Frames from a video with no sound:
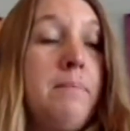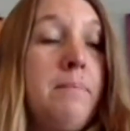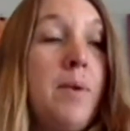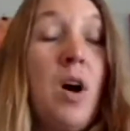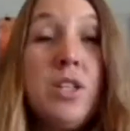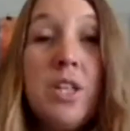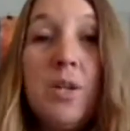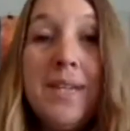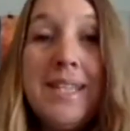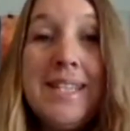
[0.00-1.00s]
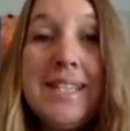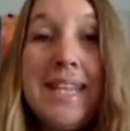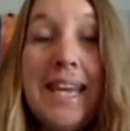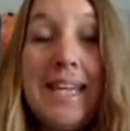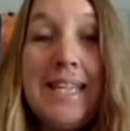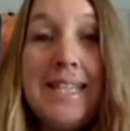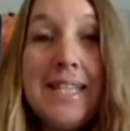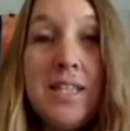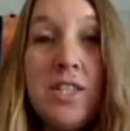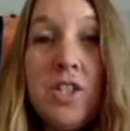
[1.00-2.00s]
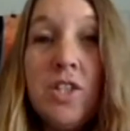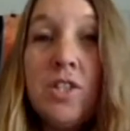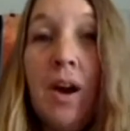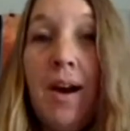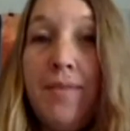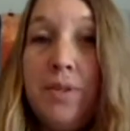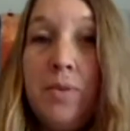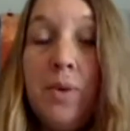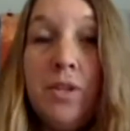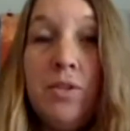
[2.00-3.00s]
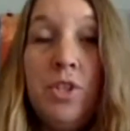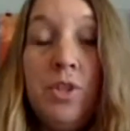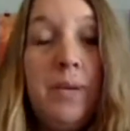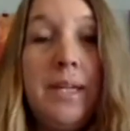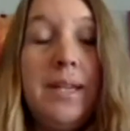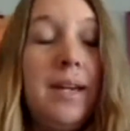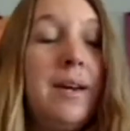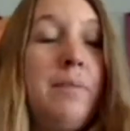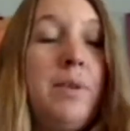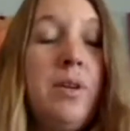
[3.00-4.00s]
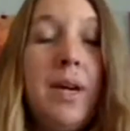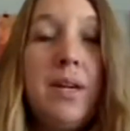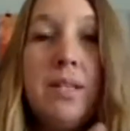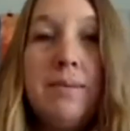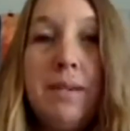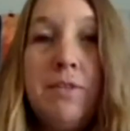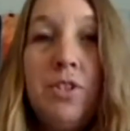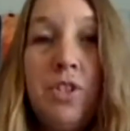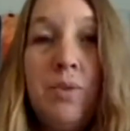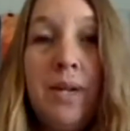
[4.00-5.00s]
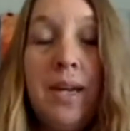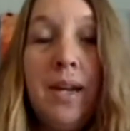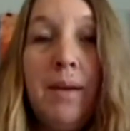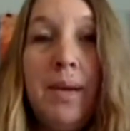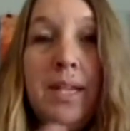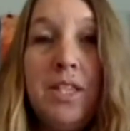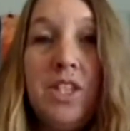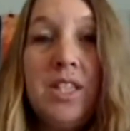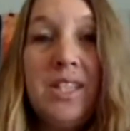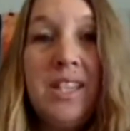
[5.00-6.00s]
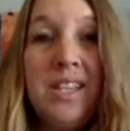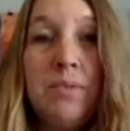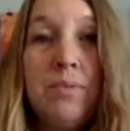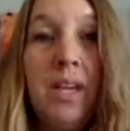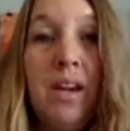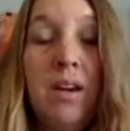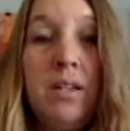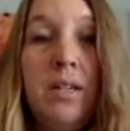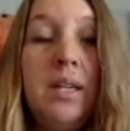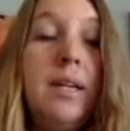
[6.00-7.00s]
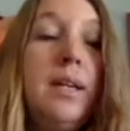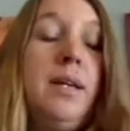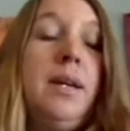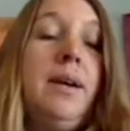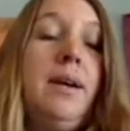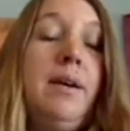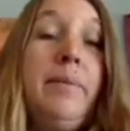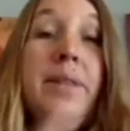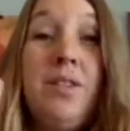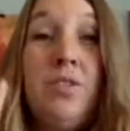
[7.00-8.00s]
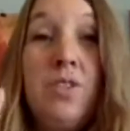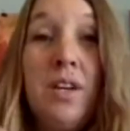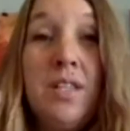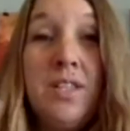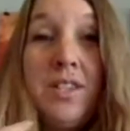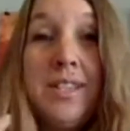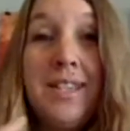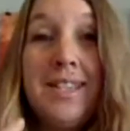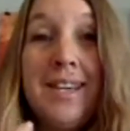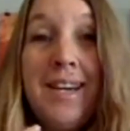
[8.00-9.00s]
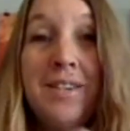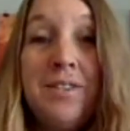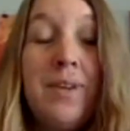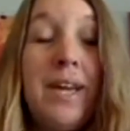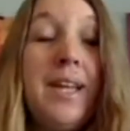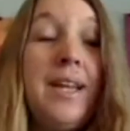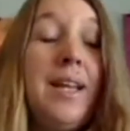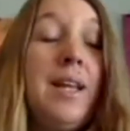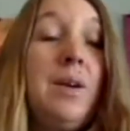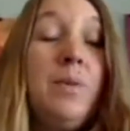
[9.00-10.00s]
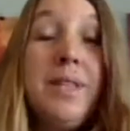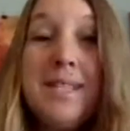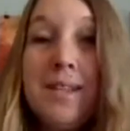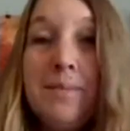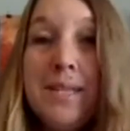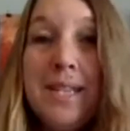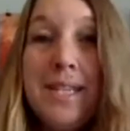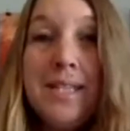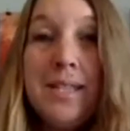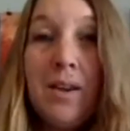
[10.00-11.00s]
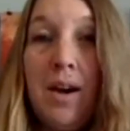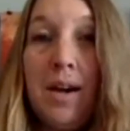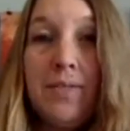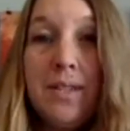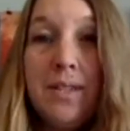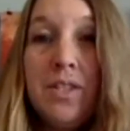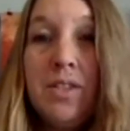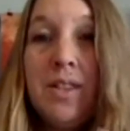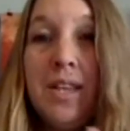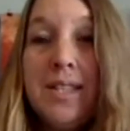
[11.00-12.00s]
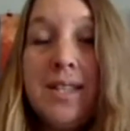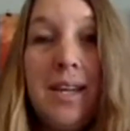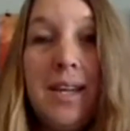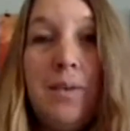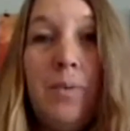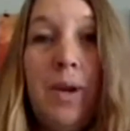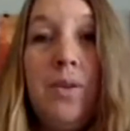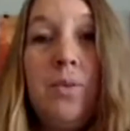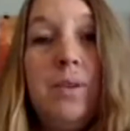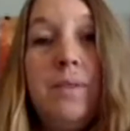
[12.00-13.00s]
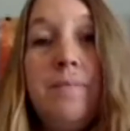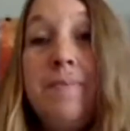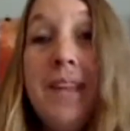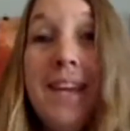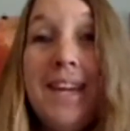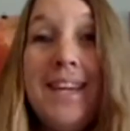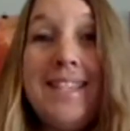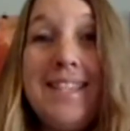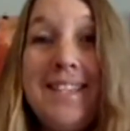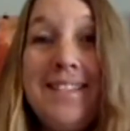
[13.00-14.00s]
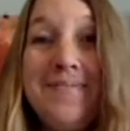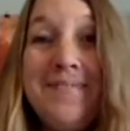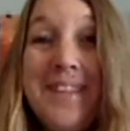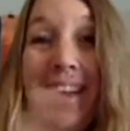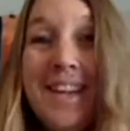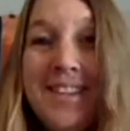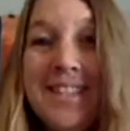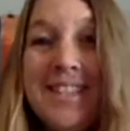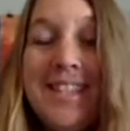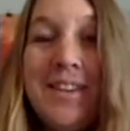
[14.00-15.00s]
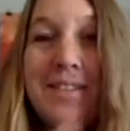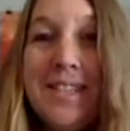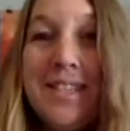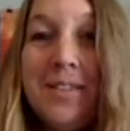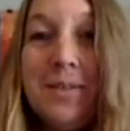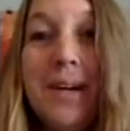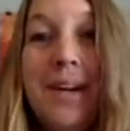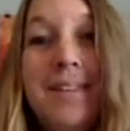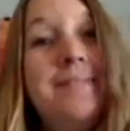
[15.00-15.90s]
Also, it stays soft while you chew it. You know how sometimes you chew on gum and it just gets really hard and then your jaw starts to get tired, right? Well, this gum stays soft. So that's like way cool. Hey, Candy. Hey, good to see you. I haven't seen you in a while.